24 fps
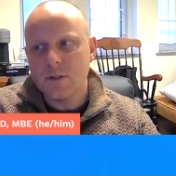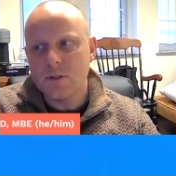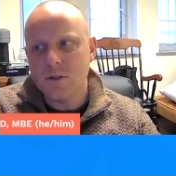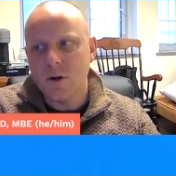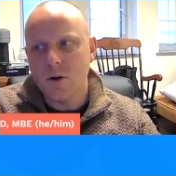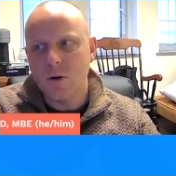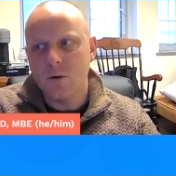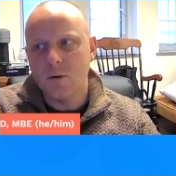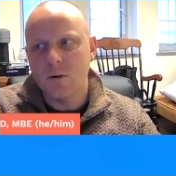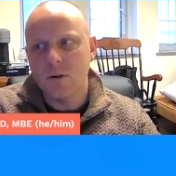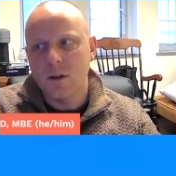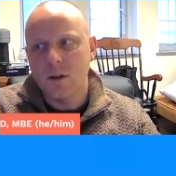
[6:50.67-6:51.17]

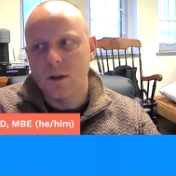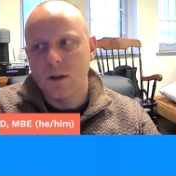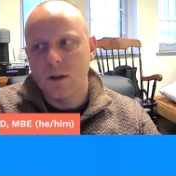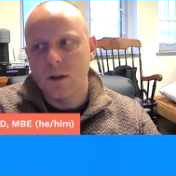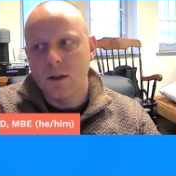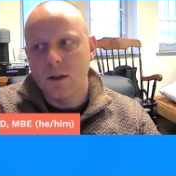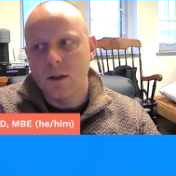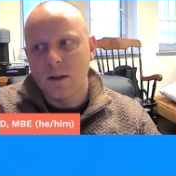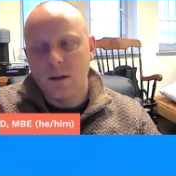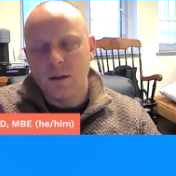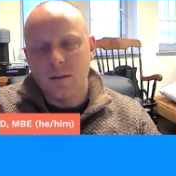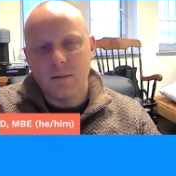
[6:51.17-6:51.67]
So,
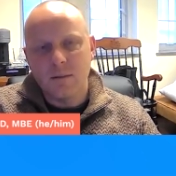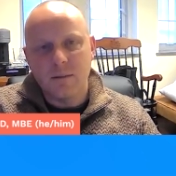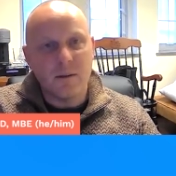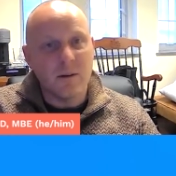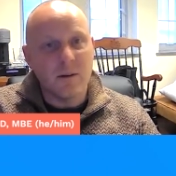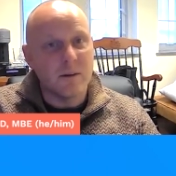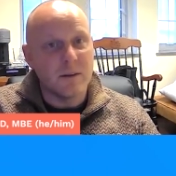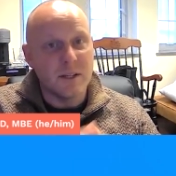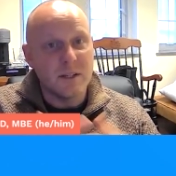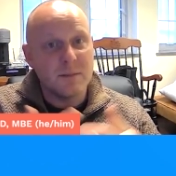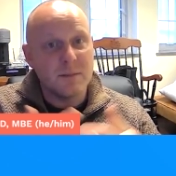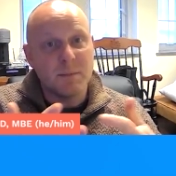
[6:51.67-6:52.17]

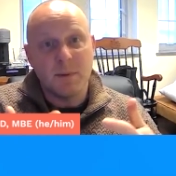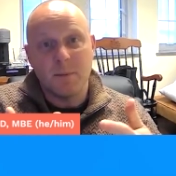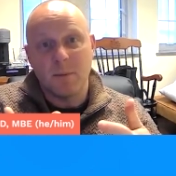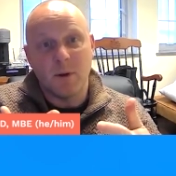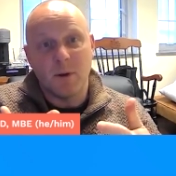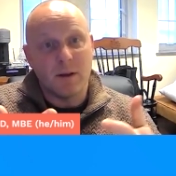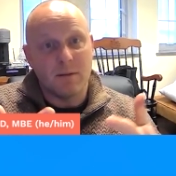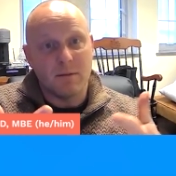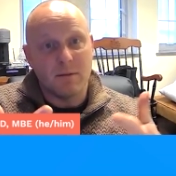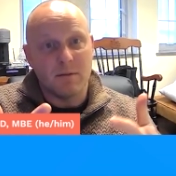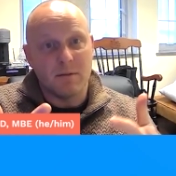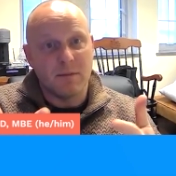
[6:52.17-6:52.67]
you know, these
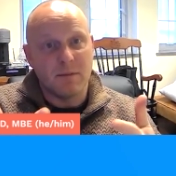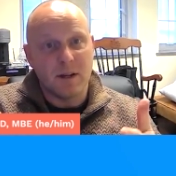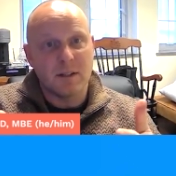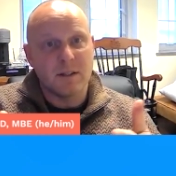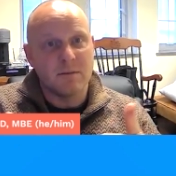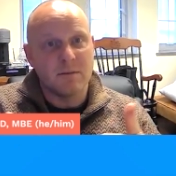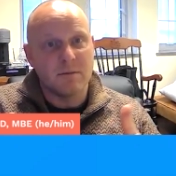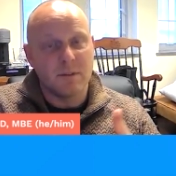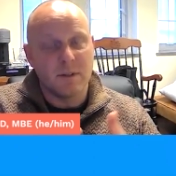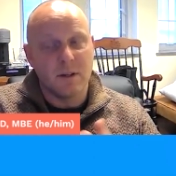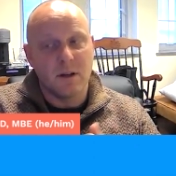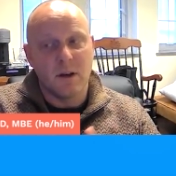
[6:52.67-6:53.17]
people have
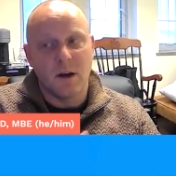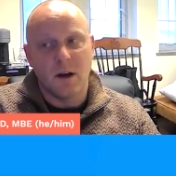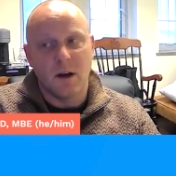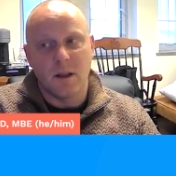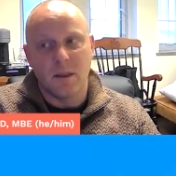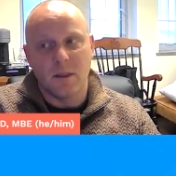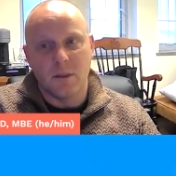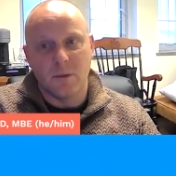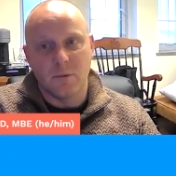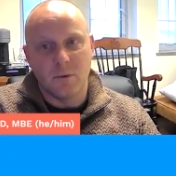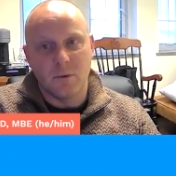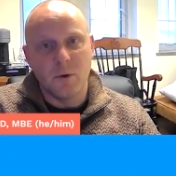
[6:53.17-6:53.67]
effectively
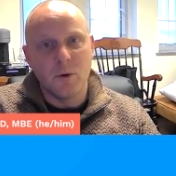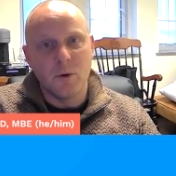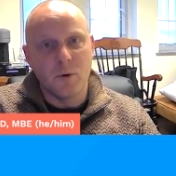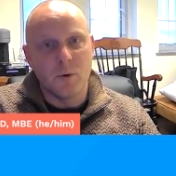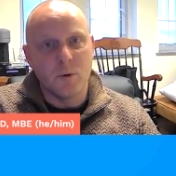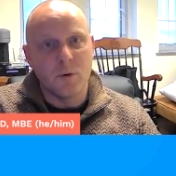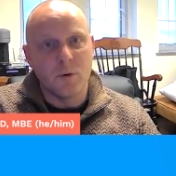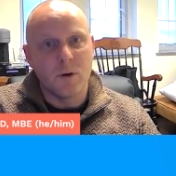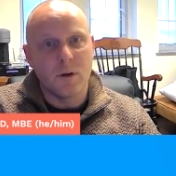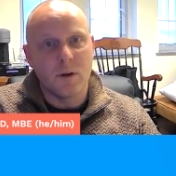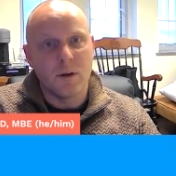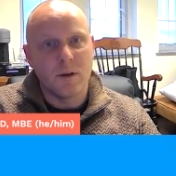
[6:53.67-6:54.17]
gone
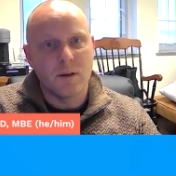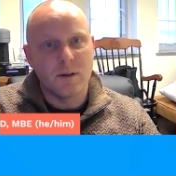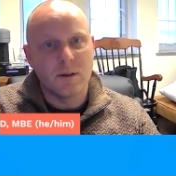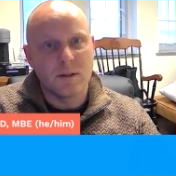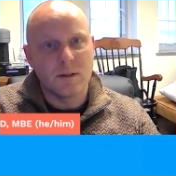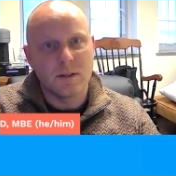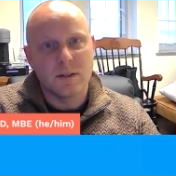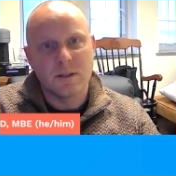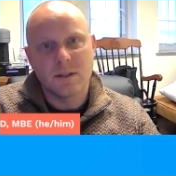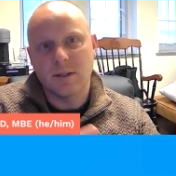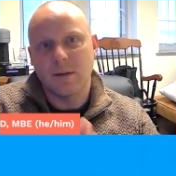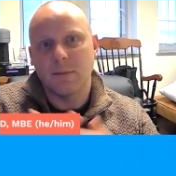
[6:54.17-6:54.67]
through
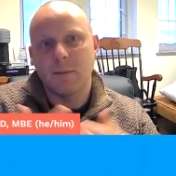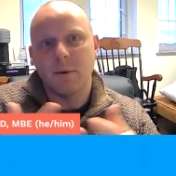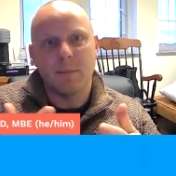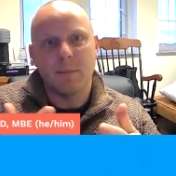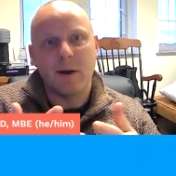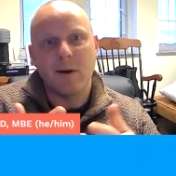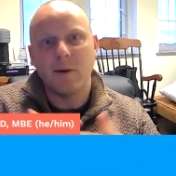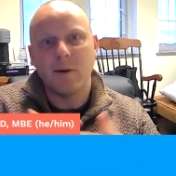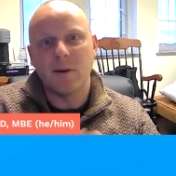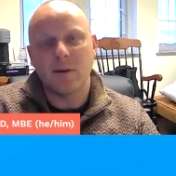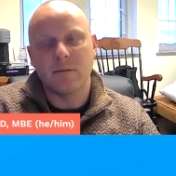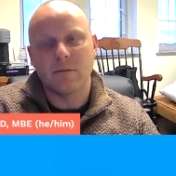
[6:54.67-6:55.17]
some
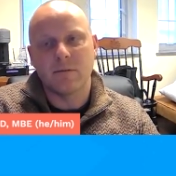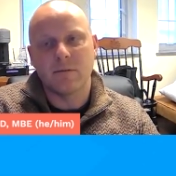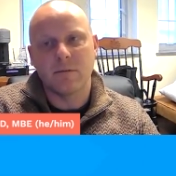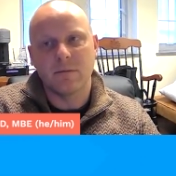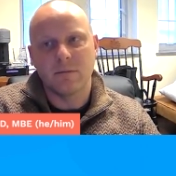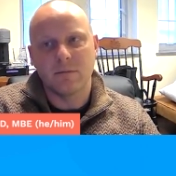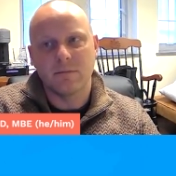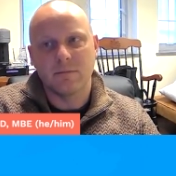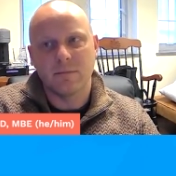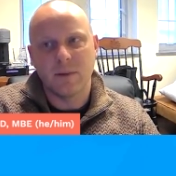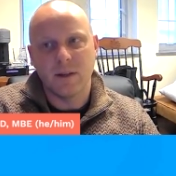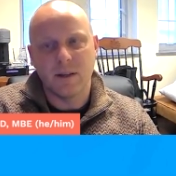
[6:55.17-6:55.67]
amount of
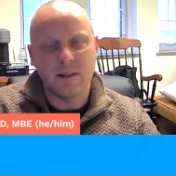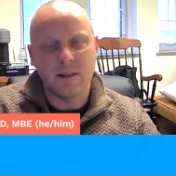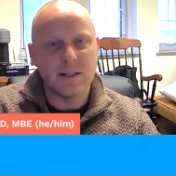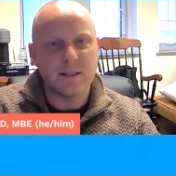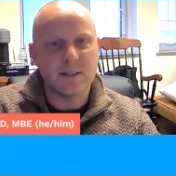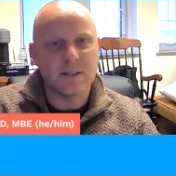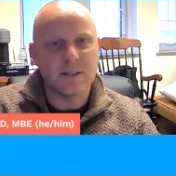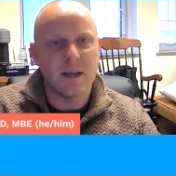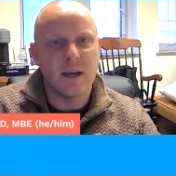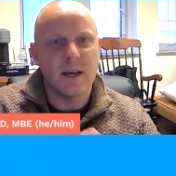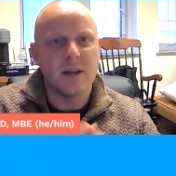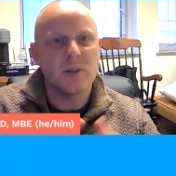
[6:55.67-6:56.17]
at
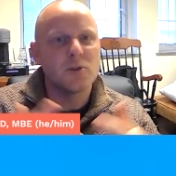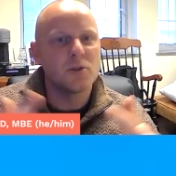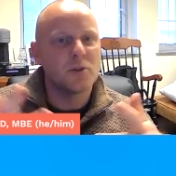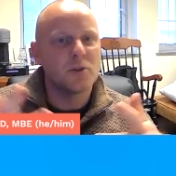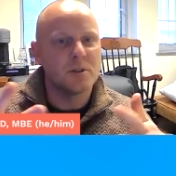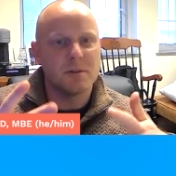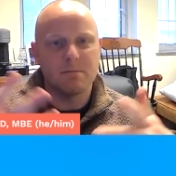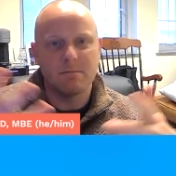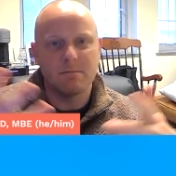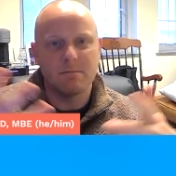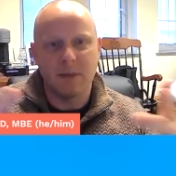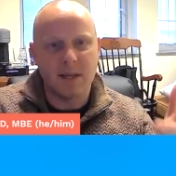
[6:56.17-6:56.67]
least
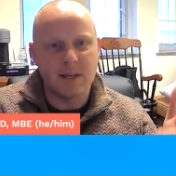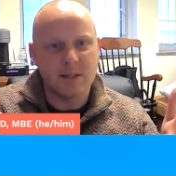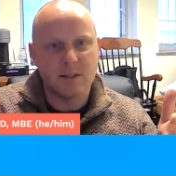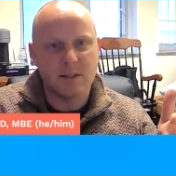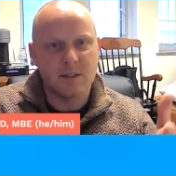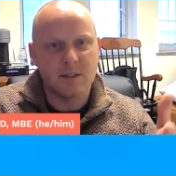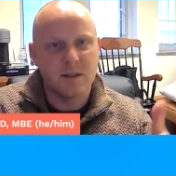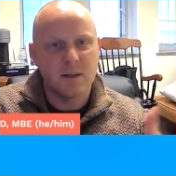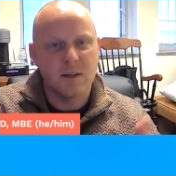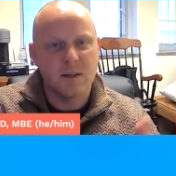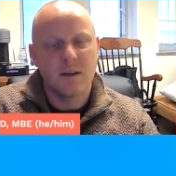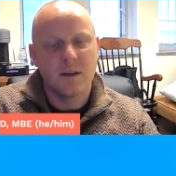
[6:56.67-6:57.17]
estrogen
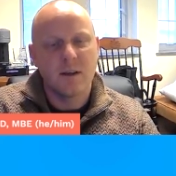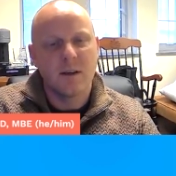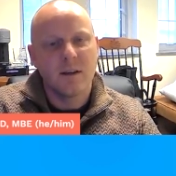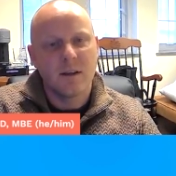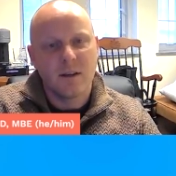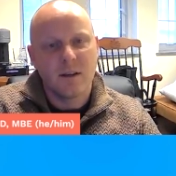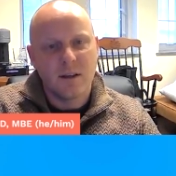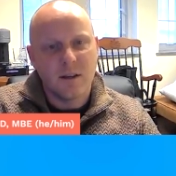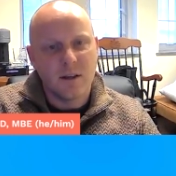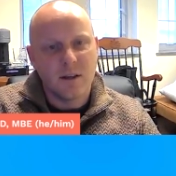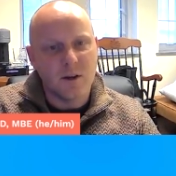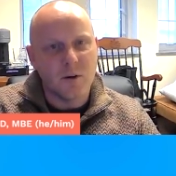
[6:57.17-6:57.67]
based,
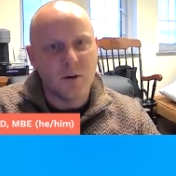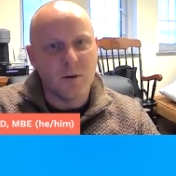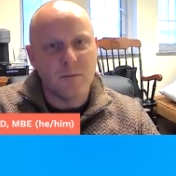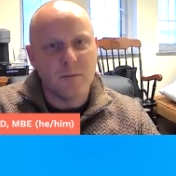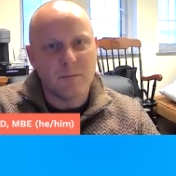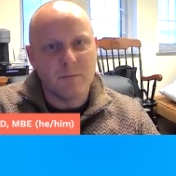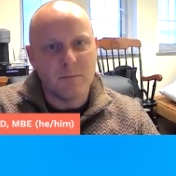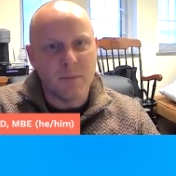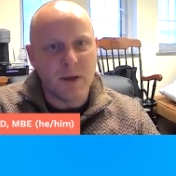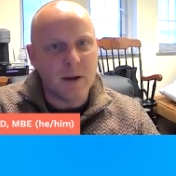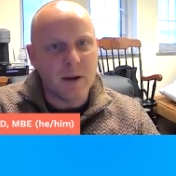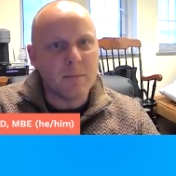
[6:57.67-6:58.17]
you
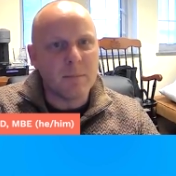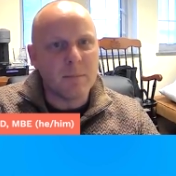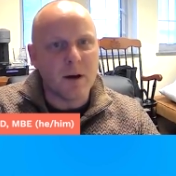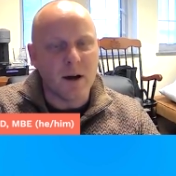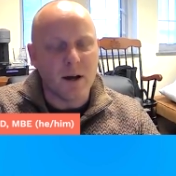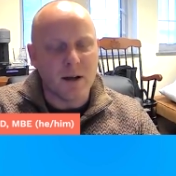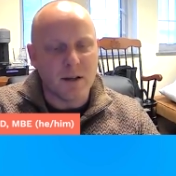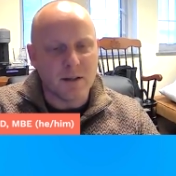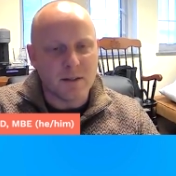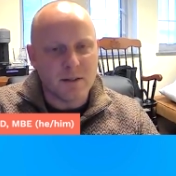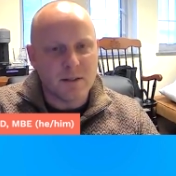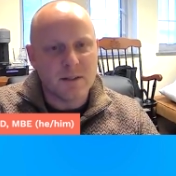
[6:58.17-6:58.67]
know,
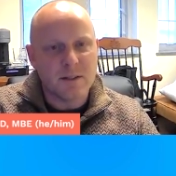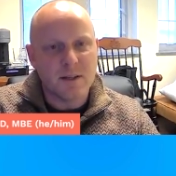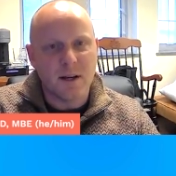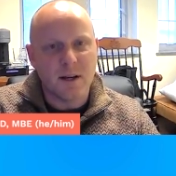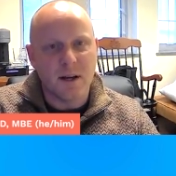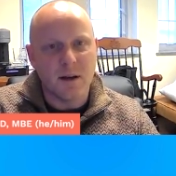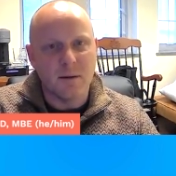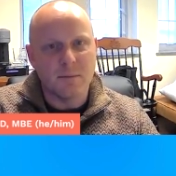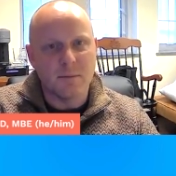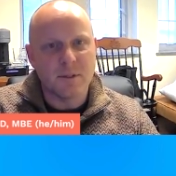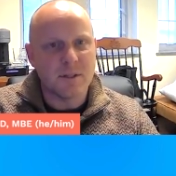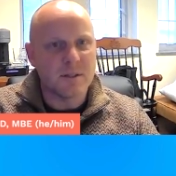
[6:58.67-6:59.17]
menopause
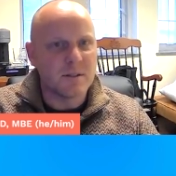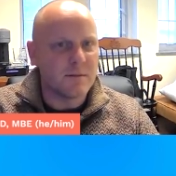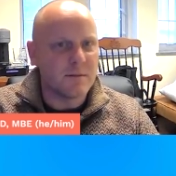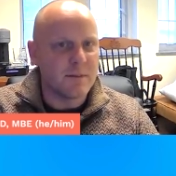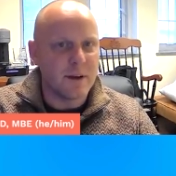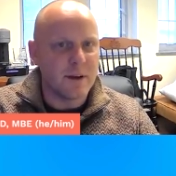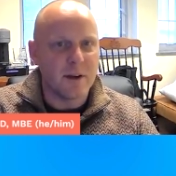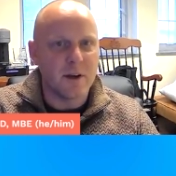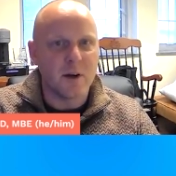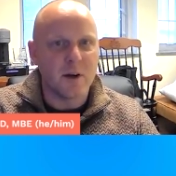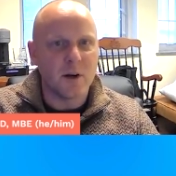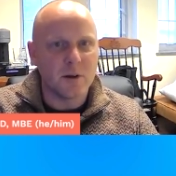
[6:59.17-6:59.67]
um, since a
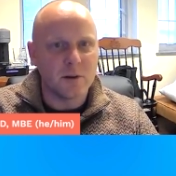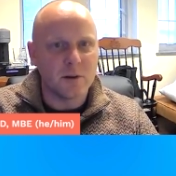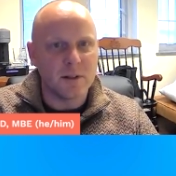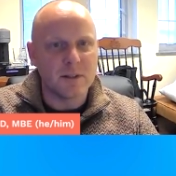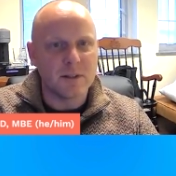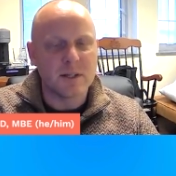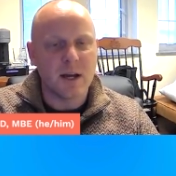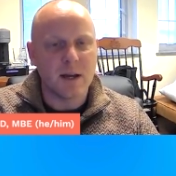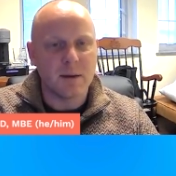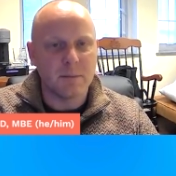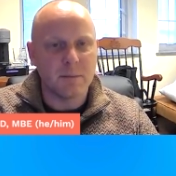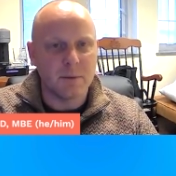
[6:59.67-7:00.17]
very
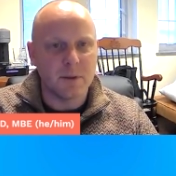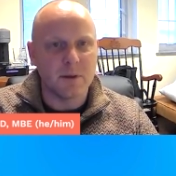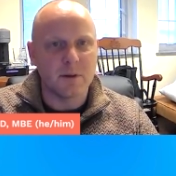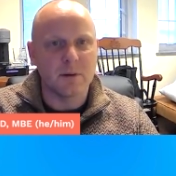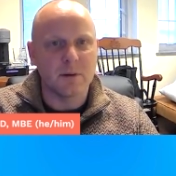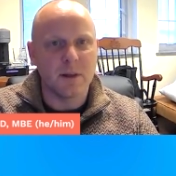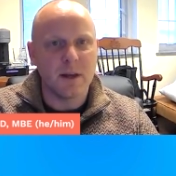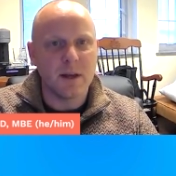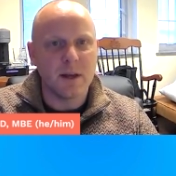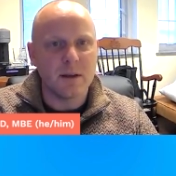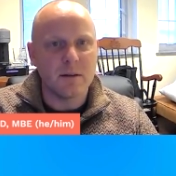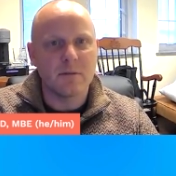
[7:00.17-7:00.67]
early time in
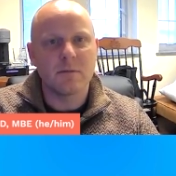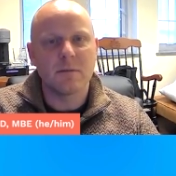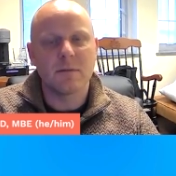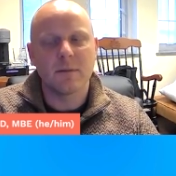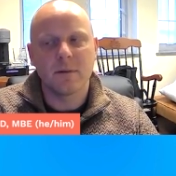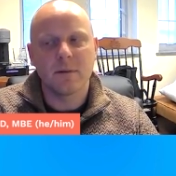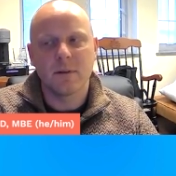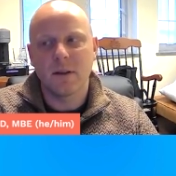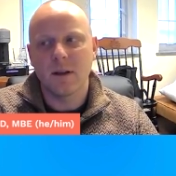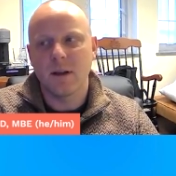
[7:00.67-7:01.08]
their life.